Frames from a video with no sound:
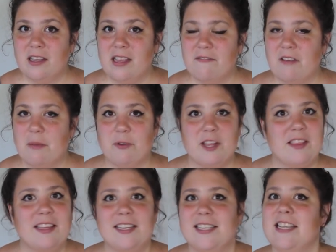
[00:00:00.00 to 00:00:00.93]
If I
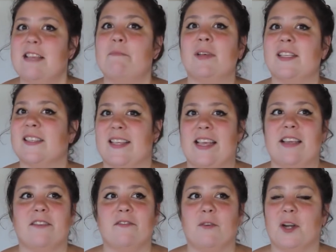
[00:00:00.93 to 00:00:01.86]
breathe in deep, it's
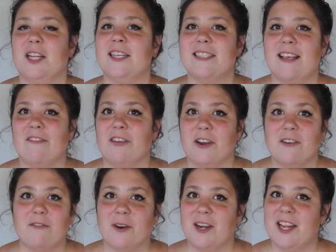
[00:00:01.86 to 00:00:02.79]
like 47
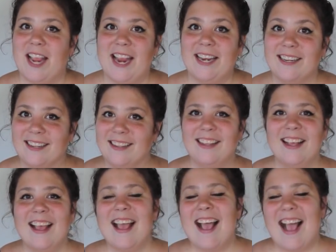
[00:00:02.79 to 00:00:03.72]
or 48.
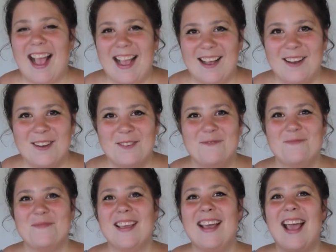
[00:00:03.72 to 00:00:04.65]

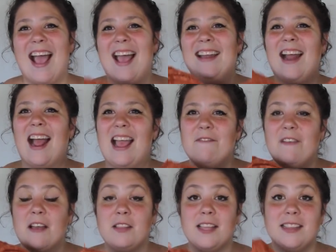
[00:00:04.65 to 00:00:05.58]
And I
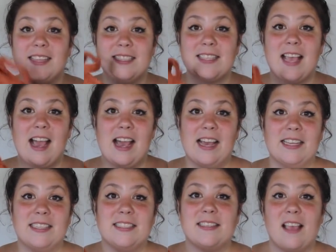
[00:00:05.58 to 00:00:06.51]
found that this
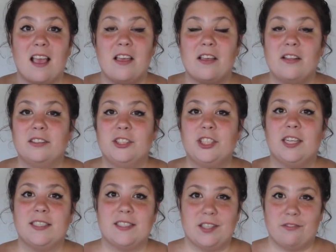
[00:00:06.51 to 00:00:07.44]
has
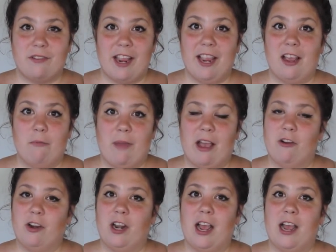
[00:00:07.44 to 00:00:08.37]
just the right
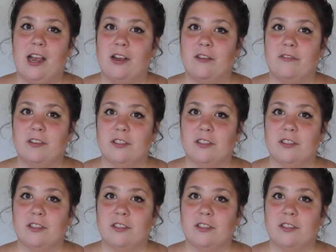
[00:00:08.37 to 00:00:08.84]
amount of